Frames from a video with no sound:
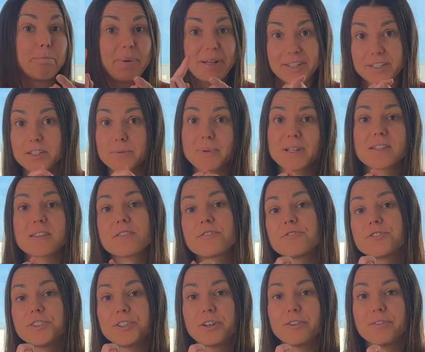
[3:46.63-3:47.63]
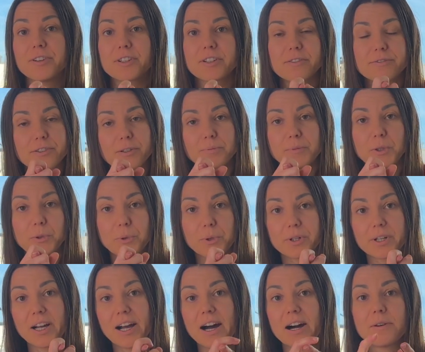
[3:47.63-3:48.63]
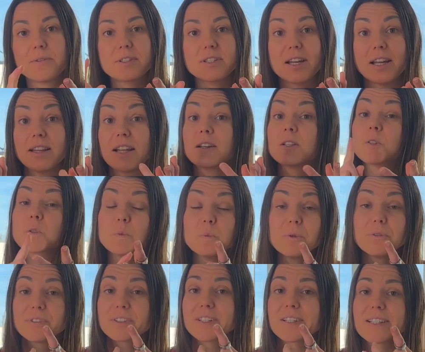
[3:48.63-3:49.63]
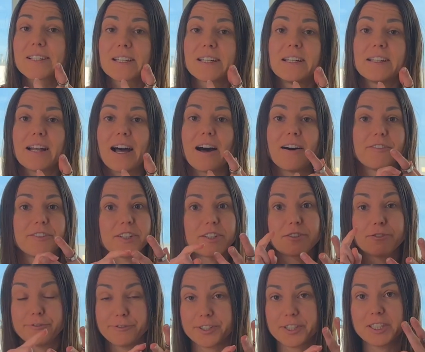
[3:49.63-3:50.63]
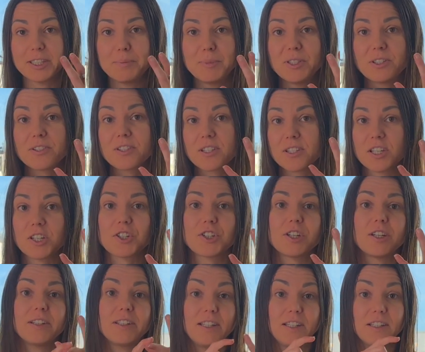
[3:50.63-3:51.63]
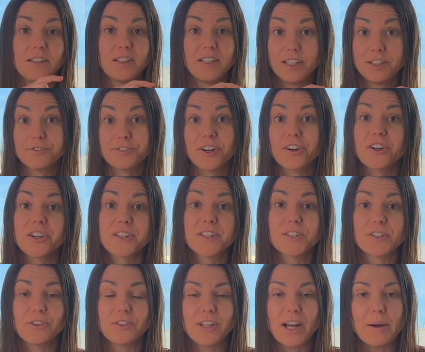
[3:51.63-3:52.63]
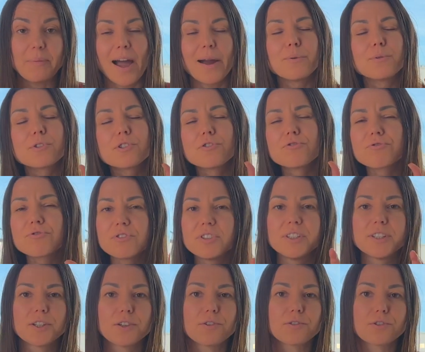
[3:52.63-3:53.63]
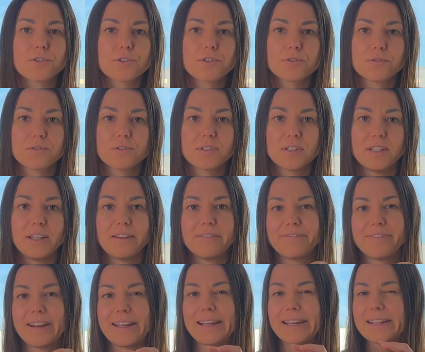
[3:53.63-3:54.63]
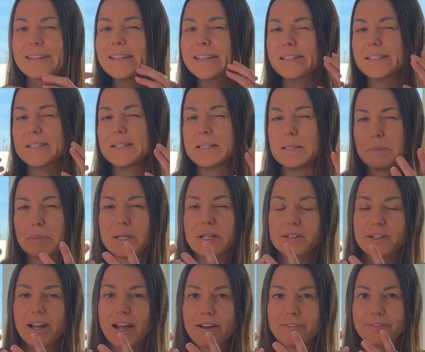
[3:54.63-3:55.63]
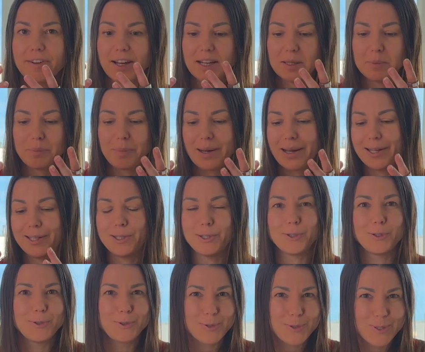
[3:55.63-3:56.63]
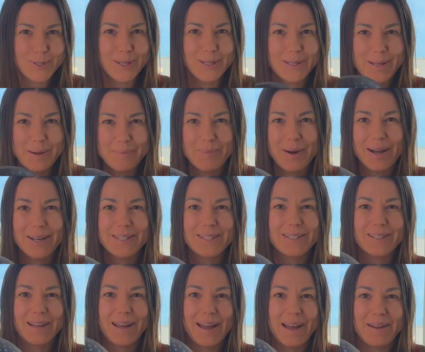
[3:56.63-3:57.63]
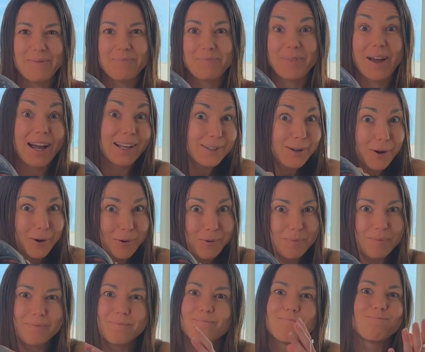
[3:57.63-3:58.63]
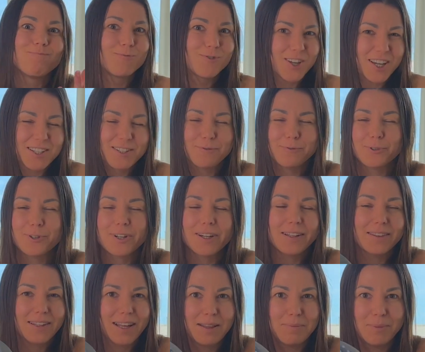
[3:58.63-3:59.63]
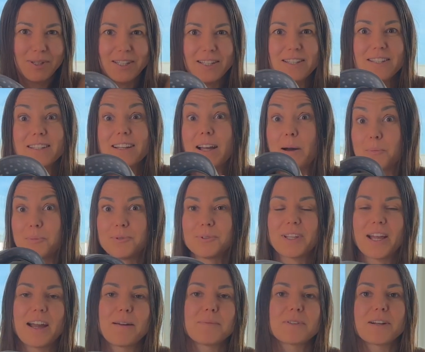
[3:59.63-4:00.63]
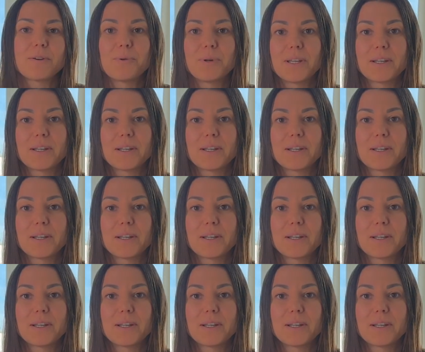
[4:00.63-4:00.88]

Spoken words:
better muscle recovery from the workouts and a smoother skin after a 30-minute session in infrared sauna, I was really curious to see if I can get similar effect by using the mask at home just for 10 minutes a couple times a week.